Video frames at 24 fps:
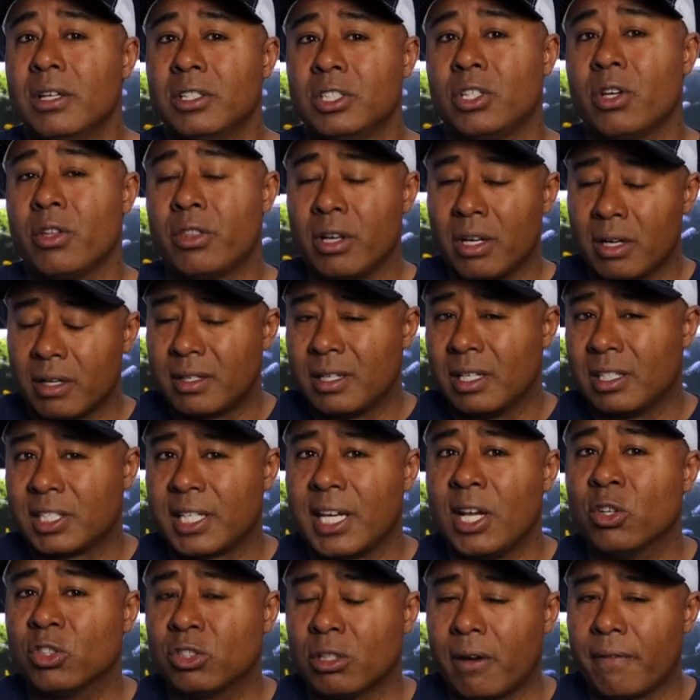So the
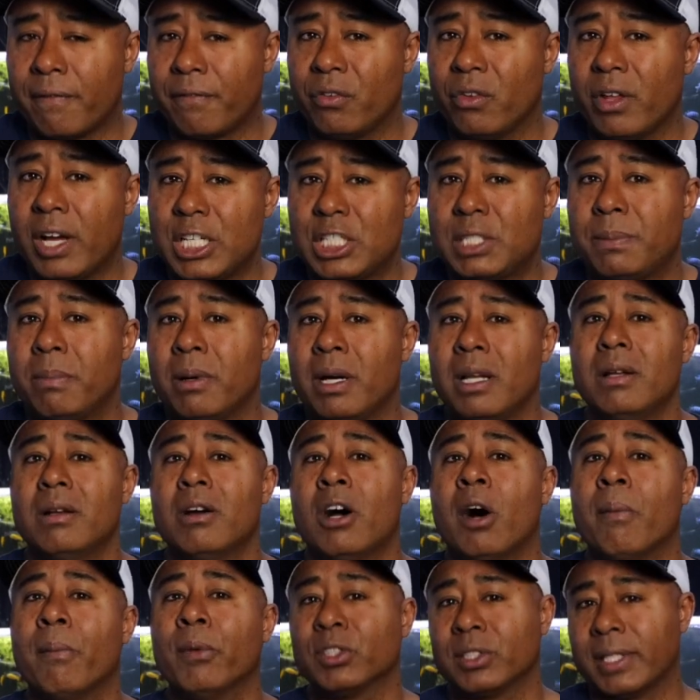scales aren't flush, but
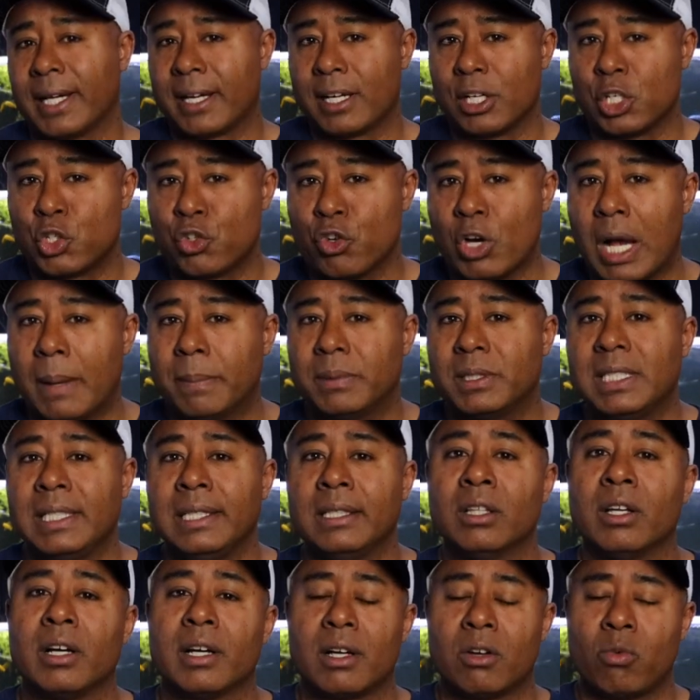almost like a
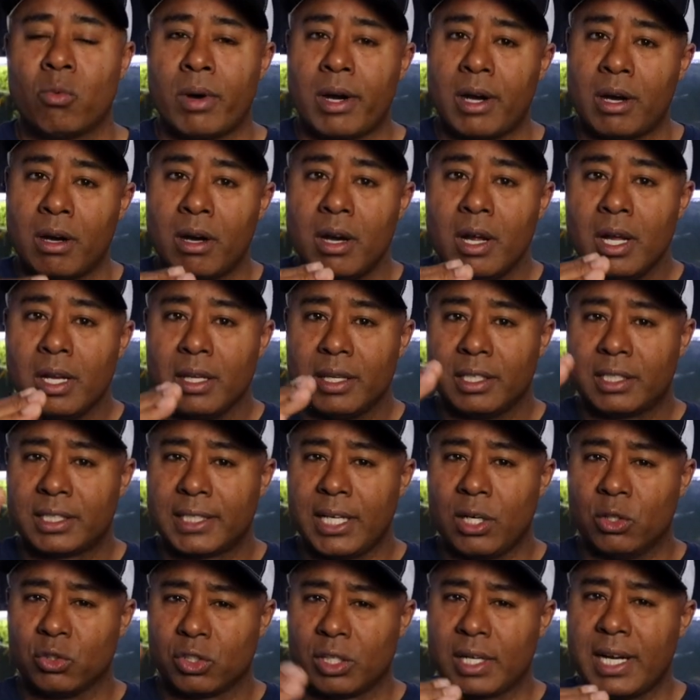dropsy look where the
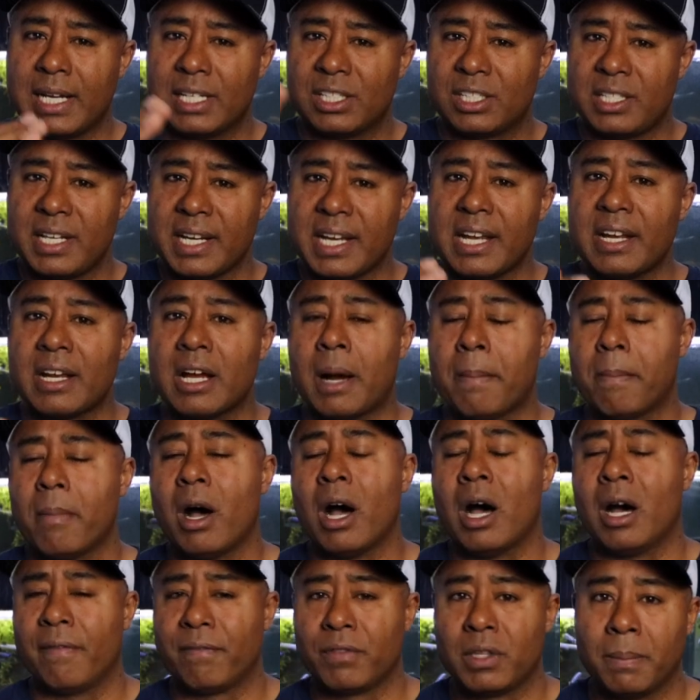scales are kind of sticking up
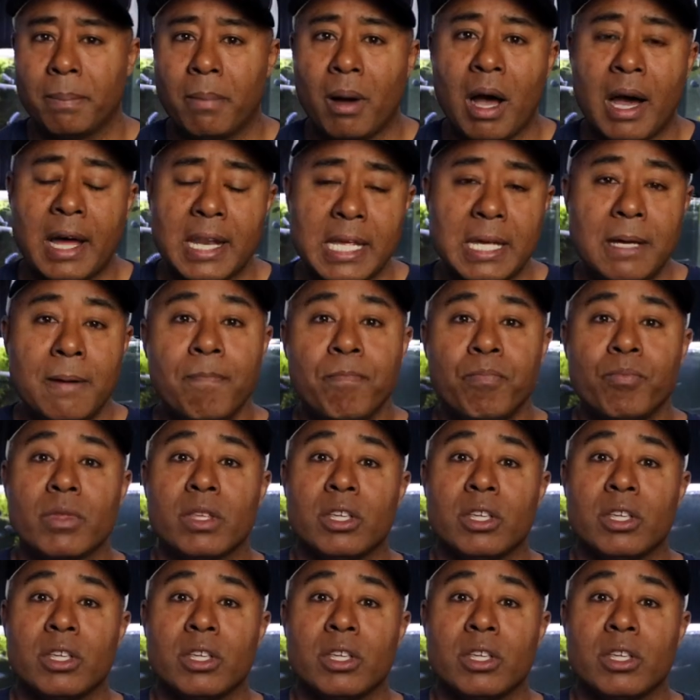off the body.